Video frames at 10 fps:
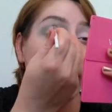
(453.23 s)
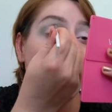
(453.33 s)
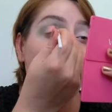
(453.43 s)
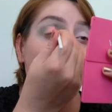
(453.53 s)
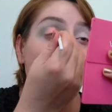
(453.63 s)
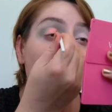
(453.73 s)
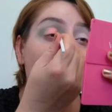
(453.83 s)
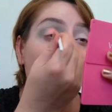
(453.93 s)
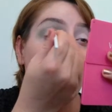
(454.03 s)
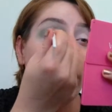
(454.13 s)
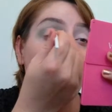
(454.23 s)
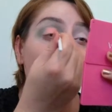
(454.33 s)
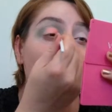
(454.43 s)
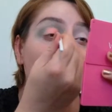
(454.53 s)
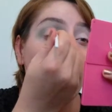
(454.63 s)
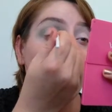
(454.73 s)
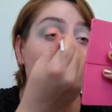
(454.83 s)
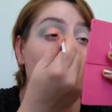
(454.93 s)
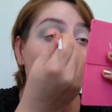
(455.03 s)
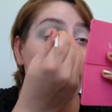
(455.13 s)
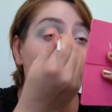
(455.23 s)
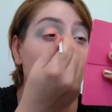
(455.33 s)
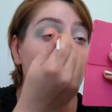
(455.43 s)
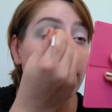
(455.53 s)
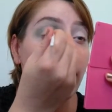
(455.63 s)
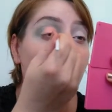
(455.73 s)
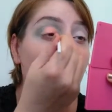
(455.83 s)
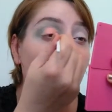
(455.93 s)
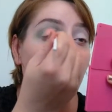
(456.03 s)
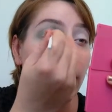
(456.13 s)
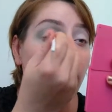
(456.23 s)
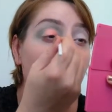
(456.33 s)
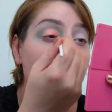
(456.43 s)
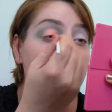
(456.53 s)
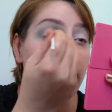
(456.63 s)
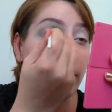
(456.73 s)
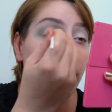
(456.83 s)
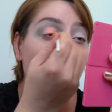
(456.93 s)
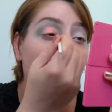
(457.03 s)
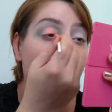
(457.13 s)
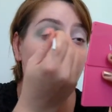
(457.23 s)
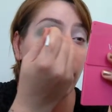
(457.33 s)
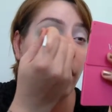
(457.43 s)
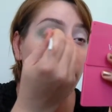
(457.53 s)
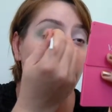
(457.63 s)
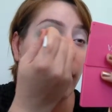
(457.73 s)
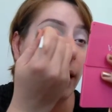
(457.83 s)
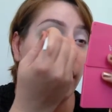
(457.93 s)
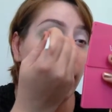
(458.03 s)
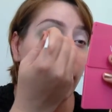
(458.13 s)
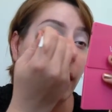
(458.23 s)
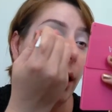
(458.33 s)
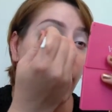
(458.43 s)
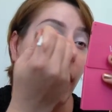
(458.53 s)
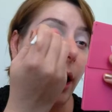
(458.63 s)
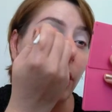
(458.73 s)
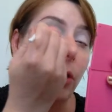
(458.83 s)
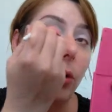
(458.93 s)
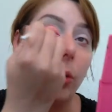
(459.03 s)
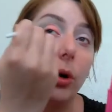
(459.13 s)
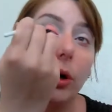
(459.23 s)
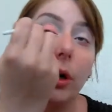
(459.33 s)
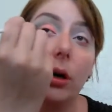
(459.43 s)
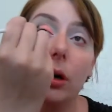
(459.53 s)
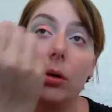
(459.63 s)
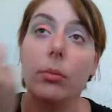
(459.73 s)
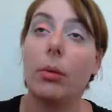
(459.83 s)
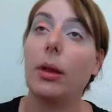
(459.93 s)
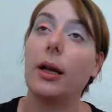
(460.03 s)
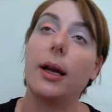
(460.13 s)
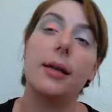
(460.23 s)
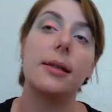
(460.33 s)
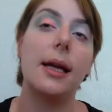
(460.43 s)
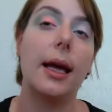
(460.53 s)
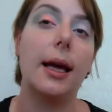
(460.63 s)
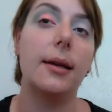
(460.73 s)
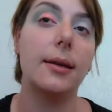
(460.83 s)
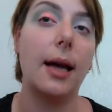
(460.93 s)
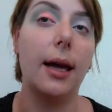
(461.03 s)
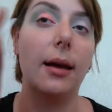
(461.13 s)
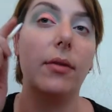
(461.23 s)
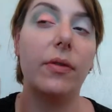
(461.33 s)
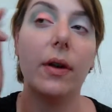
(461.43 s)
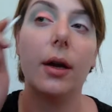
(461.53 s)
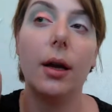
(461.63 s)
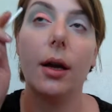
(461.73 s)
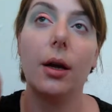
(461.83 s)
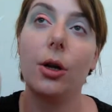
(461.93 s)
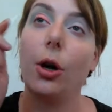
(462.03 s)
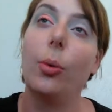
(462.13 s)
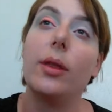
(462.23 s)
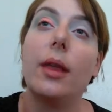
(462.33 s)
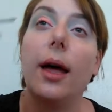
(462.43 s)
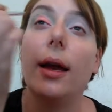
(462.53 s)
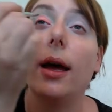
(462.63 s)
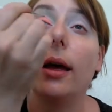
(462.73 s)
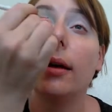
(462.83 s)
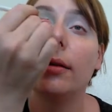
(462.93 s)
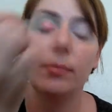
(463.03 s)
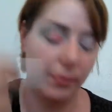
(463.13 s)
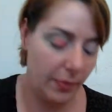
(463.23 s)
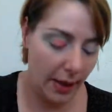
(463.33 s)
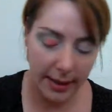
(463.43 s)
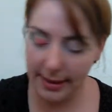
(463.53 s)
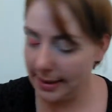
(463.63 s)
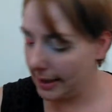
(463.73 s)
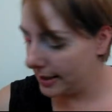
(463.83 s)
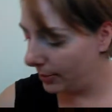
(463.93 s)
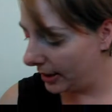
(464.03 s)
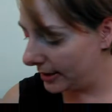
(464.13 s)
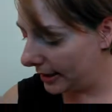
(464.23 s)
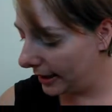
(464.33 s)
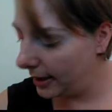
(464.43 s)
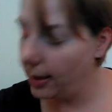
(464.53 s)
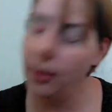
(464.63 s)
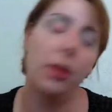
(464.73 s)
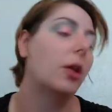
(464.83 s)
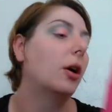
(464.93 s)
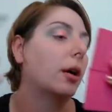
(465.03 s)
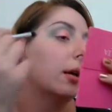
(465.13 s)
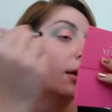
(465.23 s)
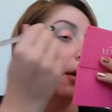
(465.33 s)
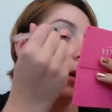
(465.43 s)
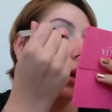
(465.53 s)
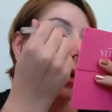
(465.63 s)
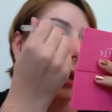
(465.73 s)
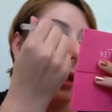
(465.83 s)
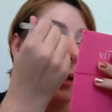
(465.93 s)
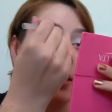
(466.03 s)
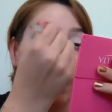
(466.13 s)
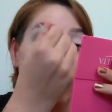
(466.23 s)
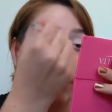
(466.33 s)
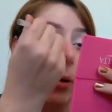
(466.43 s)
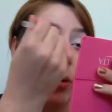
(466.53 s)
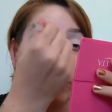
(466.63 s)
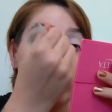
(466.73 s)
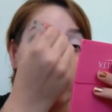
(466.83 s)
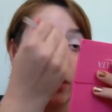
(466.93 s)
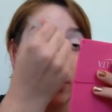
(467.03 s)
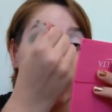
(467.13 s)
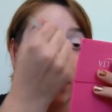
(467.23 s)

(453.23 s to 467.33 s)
think I'm going to use some nice brown on the outer corner, maybe like a nice tan to kind of go with that nice sesame seed look that's on most